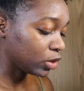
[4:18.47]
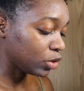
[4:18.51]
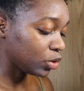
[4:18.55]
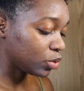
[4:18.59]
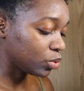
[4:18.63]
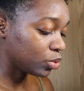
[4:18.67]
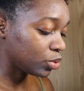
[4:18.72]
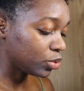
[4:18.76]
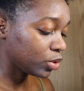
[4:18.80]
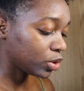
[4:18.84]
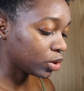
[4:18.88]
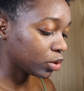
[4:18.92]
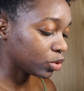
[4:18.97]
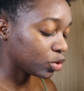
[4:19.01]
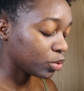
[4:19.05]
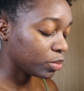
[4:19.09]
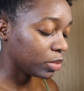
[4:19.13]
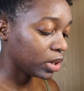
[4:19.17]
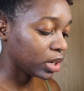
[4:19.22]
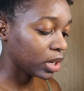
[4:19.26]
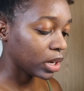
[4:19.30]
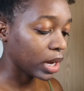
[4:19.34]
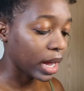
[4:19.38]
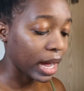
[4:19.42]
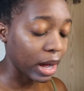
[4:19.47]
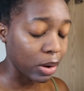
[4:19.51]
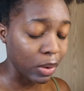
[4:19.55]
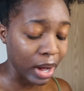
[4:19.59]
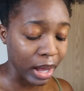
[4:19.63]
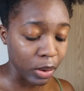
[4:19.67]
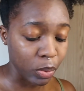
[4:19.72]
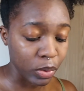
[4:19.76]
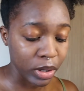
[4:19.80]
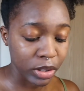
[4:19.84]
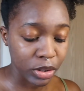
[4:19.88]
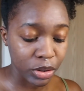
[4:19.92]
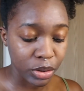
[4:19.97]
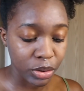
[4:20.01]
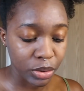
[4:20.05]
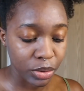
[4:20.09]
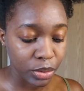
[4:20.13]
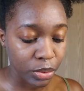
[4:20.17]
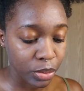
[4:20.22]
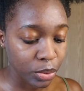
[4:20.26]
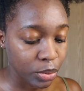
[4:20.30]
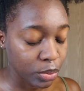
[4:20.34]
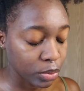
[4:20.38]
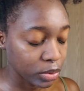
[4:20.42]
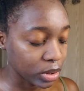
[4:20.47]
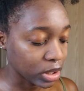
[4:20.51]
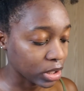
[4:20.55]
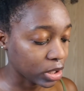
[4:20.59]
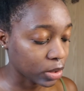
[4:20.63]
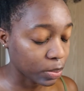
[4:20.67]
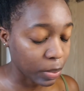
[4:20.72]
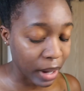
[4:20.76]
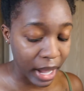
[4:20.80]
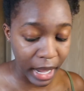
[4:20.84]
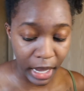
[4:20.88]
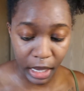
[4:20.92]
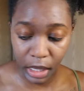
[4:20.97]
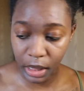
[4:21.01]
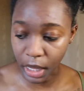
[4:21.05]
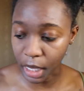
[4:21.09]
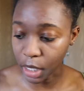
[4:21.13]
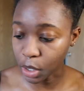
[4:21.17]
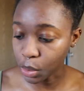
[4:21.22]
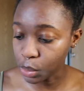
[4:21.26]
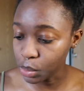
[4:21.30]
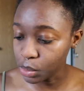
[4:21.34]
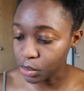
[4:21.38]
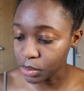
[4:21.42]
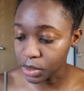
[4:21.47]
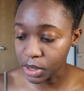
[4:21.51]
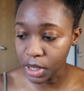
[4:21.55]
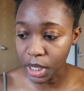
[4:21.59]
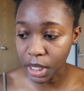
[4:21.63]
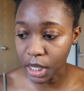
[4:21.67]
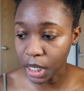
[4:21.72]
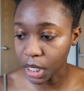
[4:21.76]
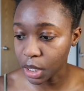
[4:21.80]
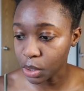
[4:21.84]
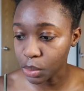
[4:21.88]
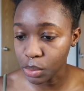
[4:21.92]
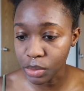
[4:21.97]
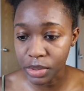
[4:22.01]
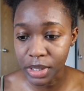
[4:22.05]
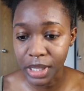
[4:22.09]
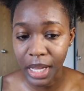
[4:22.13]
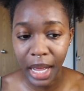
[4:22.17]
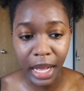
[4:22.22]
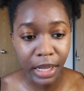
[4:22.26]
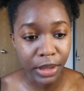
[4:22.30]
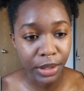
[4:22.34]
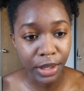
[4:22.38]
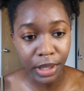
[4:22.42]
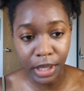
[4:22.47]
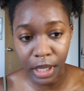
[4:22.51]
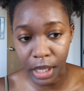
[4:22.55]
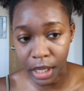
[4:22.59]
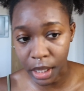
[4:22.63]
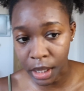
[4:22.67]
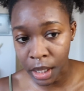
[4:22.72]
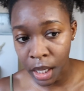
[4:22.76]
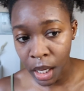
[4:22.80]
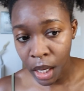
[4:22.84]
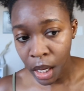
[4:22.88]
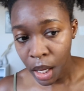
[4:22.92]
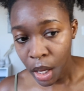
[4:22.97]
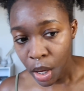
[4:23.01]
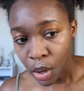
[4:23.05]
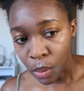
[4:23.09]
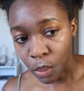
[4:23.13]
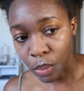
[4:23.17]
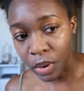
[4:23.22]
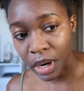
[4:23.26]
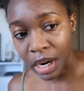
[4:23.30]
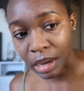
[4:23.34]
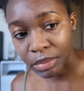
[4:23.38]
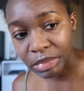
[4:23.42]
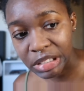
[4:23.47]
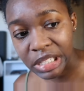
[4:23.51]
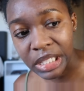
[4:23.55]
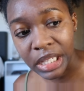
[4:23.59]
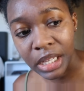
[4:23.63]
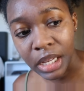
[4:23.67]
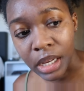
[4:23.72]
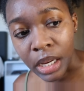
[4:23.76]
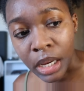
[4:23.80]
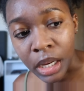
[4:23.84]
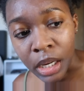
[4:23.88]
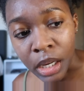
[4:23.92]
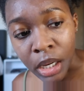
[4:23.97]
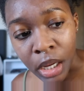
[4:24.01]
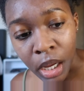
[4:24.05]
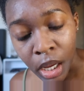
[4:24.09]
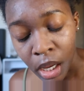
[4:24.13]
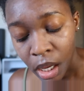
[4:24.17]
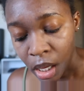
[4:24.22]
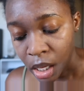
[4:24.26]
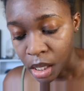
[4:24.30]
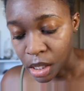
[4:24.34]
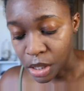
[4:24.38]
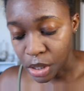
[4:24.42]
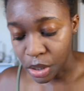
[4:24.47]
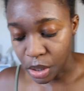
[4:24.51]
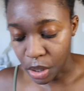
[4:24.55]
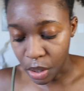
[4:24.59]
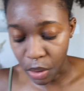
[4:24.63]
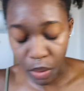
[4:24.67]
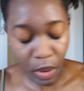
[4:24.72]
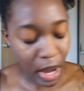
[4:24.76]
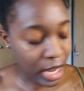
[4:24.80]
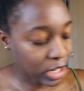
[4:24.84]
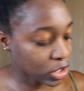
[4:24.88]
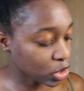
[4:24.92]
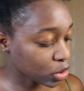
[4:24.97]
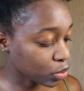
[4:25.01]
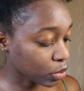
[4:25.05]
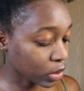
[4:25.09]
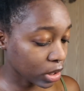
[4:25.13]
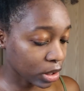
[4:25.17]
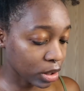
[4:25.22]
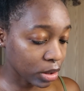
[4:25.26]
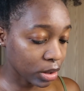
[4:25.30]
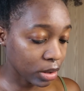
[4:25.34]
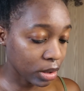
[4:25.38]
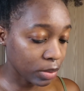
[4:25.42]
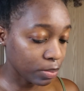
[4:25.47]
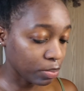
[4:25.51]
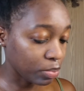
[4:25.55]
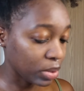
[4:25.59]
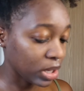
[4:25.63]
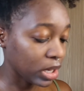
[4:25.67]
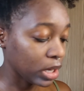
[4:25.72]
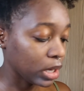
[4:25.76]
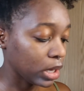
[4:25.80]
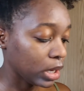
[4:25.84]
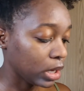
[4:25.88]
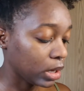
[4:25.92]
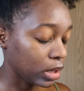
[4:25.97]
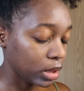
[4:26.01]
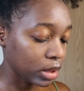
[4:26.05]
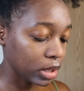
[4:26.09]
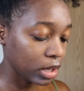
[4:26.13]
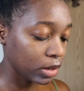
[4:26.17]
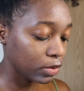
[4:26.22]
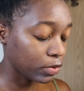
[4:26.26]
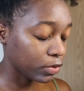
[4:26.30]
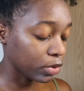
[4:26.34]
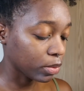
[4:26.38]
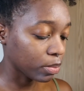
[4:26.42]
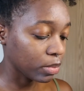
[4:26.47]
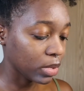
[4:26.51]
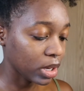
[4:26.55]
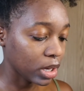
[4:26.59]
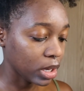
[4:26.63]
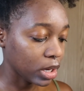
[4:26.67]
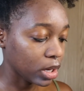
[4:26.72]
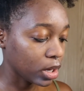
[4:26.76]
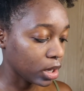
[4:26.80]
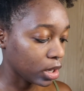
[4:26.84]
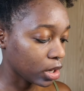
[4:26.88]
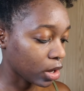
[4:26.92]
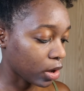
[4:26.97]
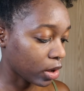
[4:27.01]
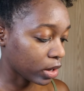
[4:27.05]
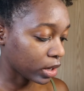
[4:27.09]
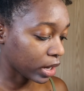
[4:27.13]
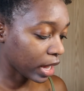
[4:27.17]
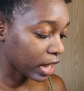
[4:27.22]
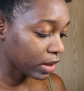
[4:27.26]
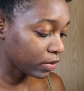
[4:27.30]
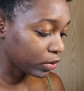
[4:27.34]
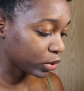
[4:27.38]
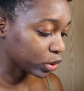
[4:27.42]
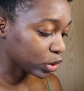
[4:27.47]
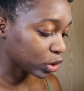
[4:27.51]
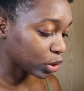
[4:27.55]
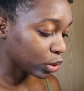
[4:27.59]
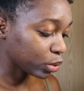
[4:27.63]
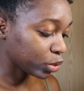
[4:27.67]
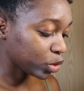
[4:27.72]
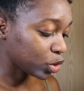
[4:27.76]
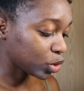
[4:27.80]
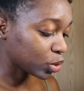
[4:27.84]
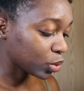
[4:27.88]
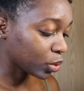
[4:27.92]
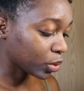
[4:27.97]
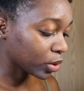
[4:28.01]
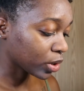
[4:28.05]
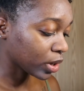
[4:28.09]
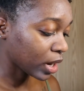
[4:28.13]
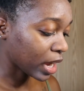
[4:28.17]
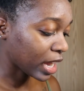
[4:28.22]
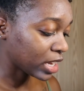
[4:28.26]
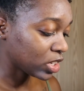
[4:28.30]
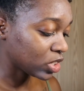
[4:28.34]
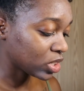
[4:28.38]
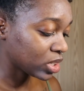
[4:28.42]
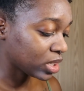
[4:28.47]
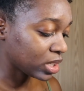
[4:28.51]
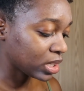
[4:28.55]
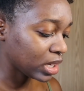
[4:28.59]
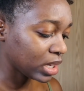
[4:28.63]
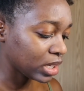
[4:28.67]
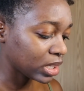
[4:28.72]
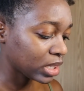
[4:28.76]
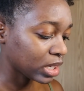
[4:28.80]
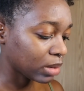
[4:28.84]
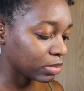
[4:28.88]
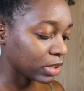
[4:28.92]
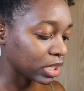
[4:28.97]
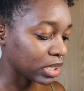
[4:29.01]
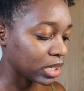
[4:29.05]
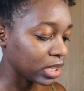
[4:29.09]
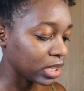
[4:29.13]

and use social media how I want to, despite like who's looking, who's not looking, what I'm seeing. You know, I just want to be live for me. Y'all, life is so short. I just seen something